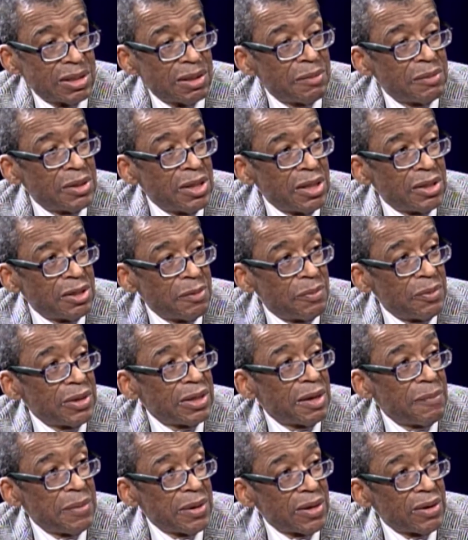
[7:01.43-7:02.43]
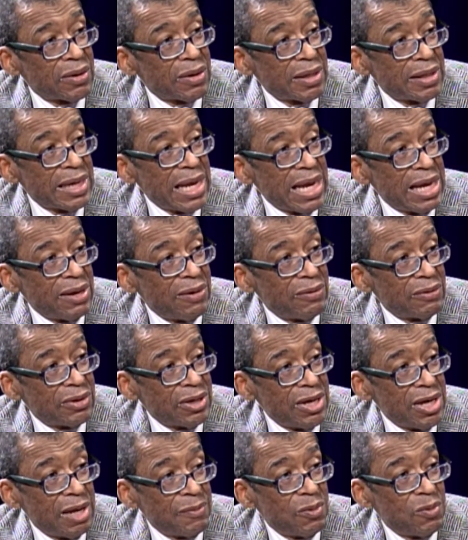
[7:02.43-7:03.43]
to bring America down,
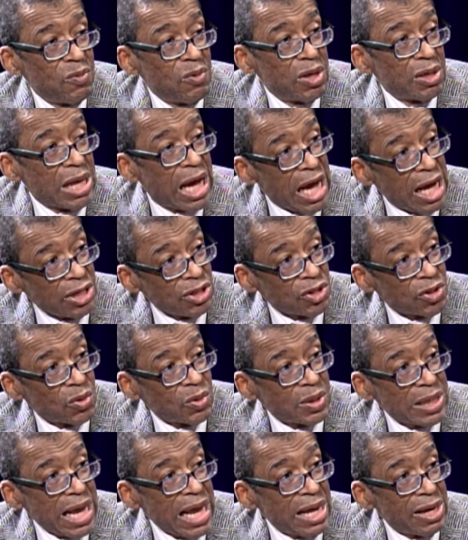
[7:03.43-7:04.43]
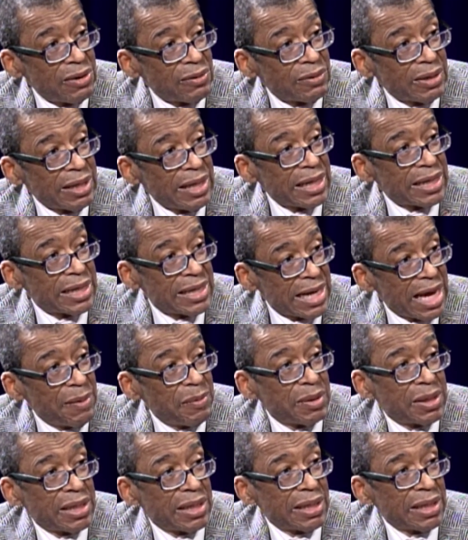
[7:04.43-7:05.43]
the number one honcho down
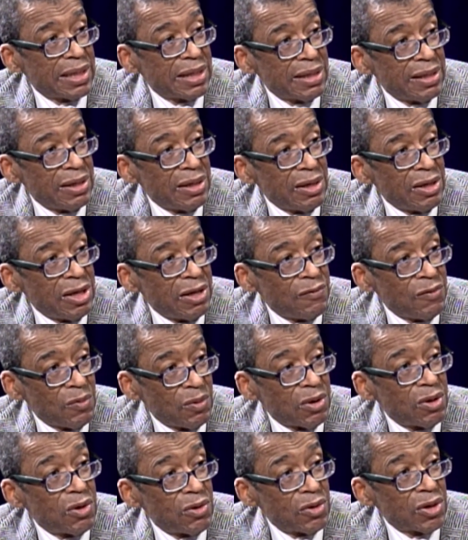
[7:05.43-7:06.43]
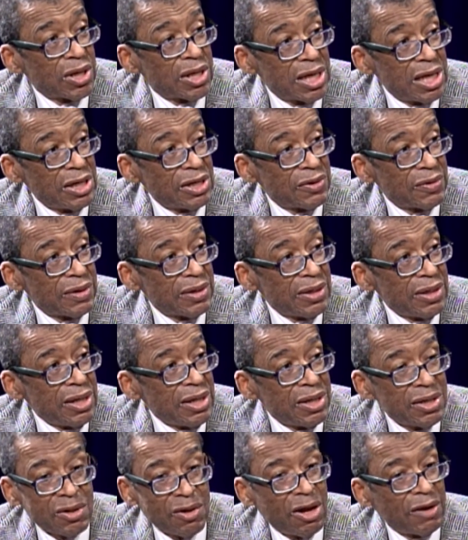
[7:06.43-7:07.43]
economically. If you want to hurt a country,
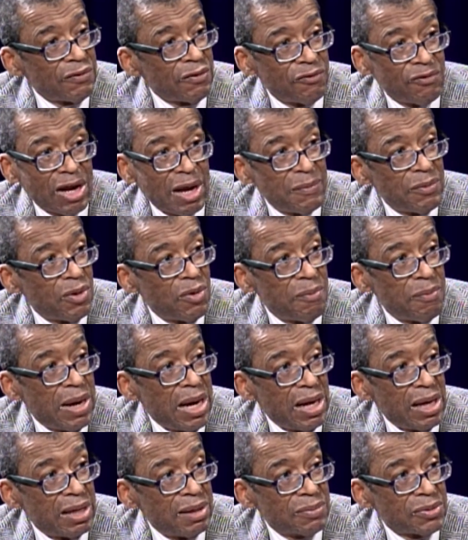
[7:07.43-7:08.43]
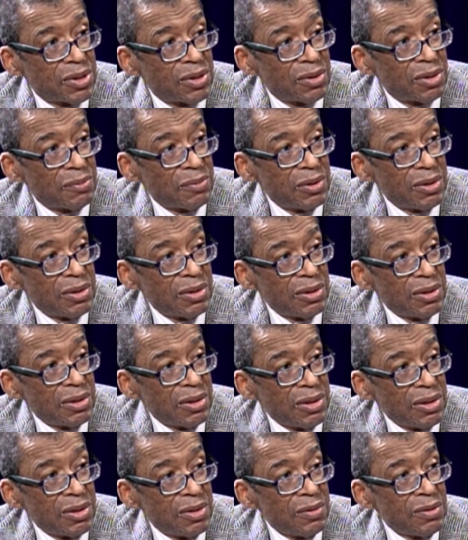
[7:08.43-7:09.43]
you don't have to drop no bombs on them.
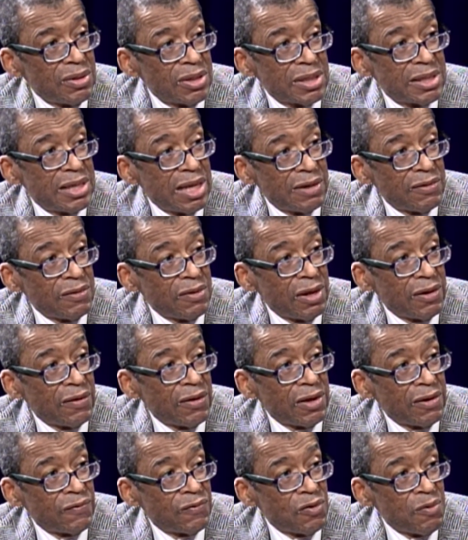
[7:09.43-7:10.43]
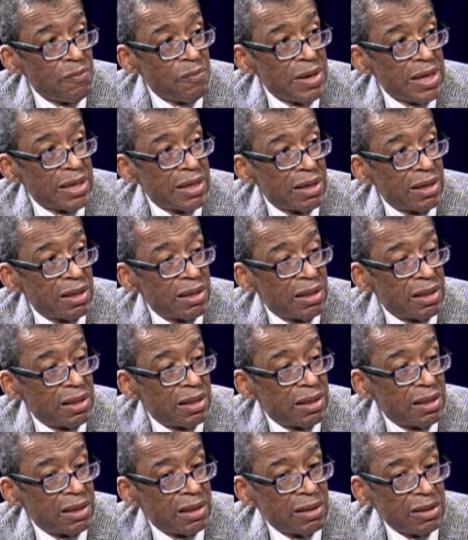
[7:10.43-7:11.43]
You can just, if
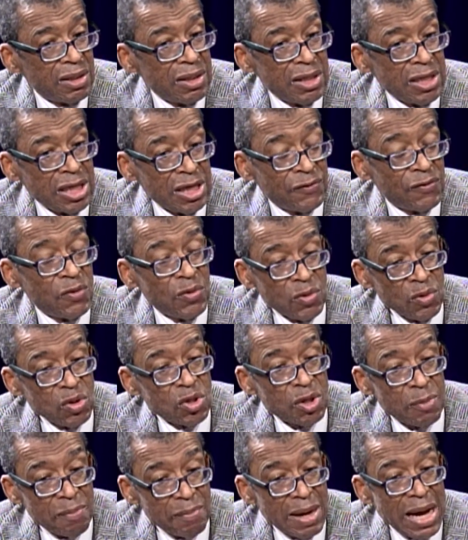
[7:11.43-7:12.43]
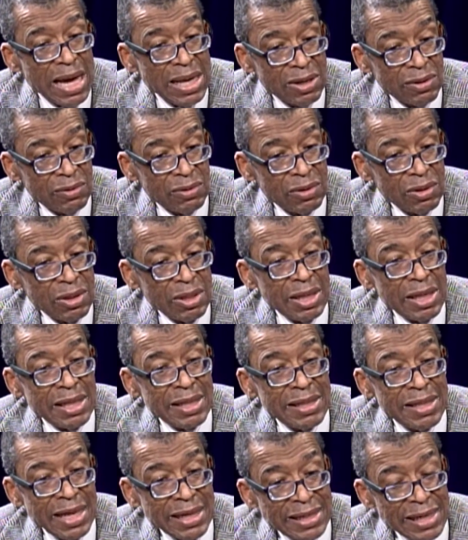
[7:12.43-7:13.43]
you use a model
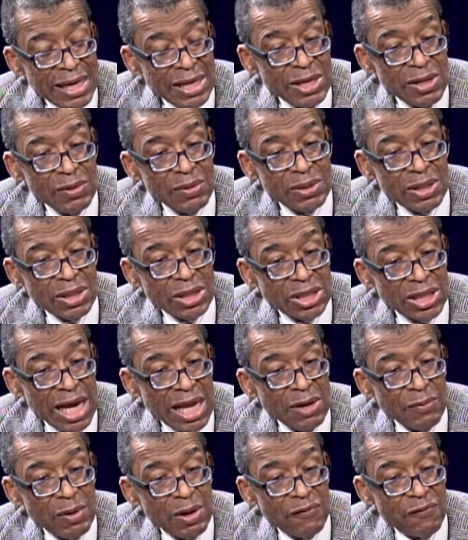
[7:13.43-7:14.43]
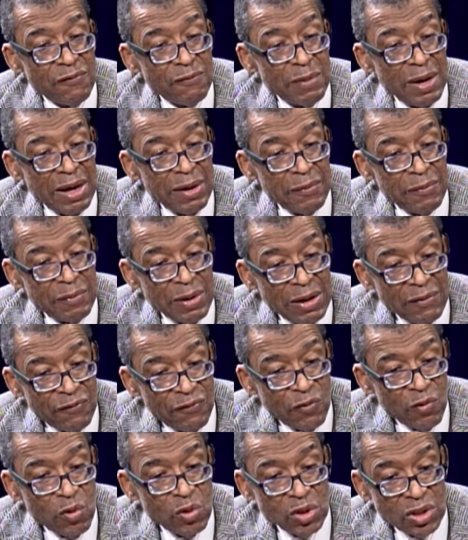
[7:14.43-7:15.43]
that they use in China by
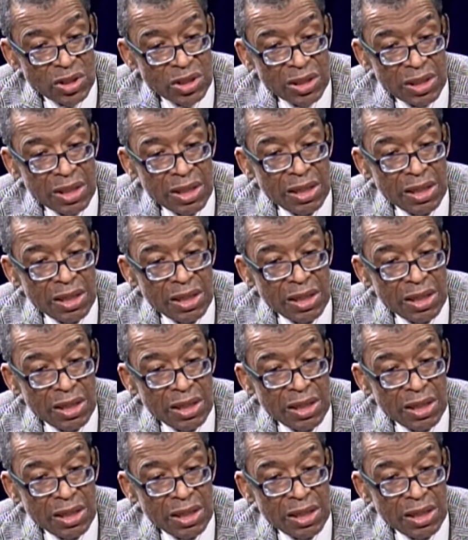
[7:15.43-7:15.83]
force,